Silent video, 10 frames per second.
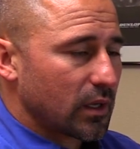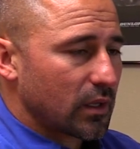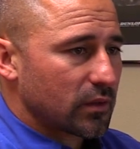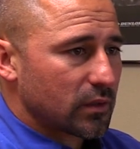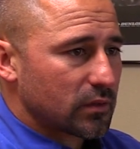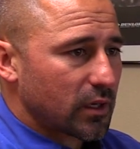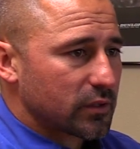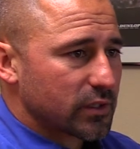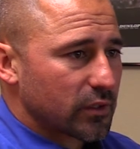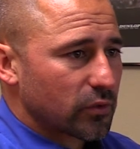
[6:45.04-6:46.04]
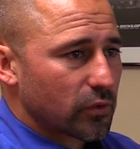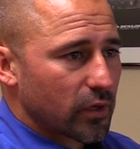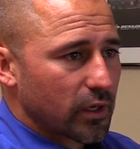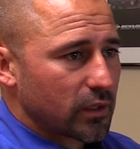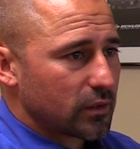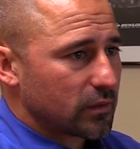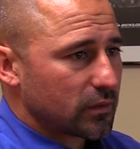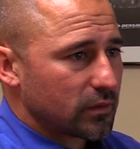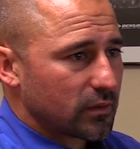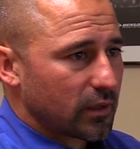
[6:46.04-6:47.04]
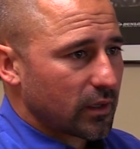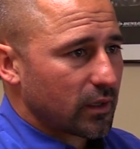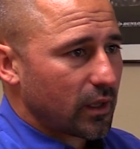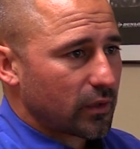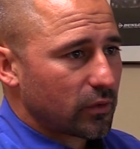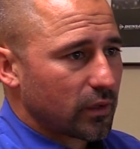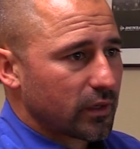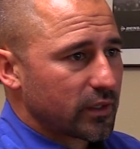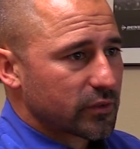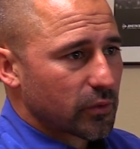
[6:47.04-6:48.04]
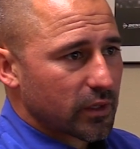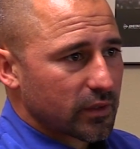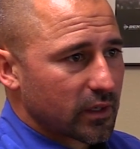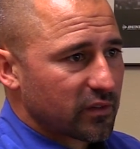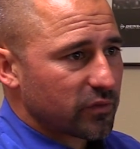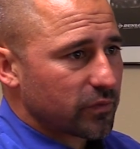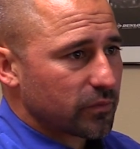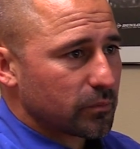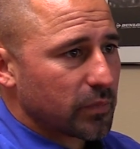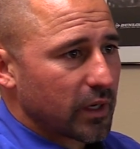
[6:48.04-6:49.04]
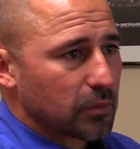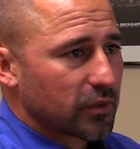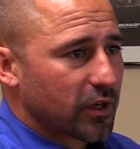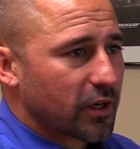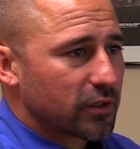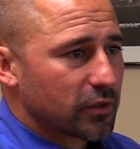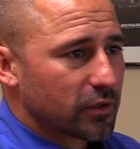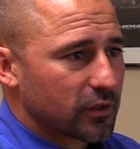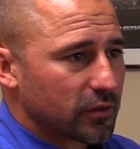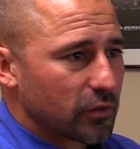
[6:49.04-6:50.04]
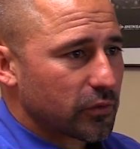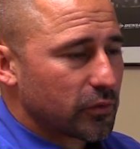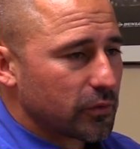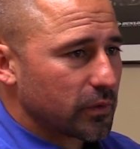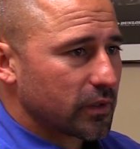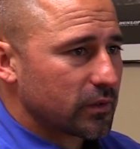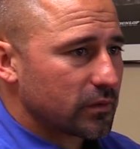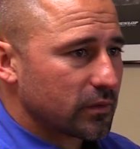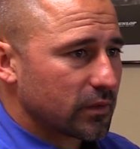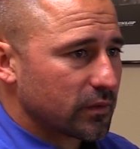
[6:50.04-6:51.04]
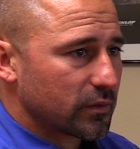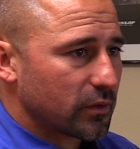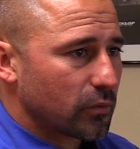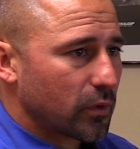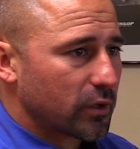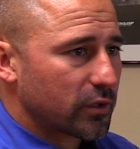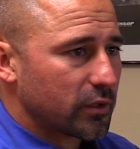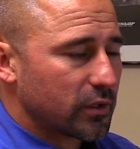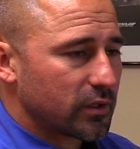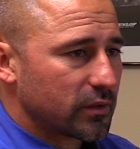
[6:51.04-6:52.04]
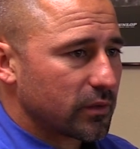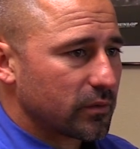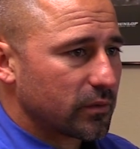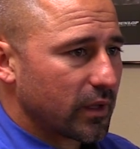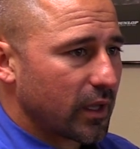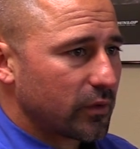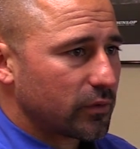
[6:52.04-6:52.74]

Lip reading: Yeah, the tires handle great, and they handle any terrain that I've been able to conquer and go through, and that they're wearing good, and they handle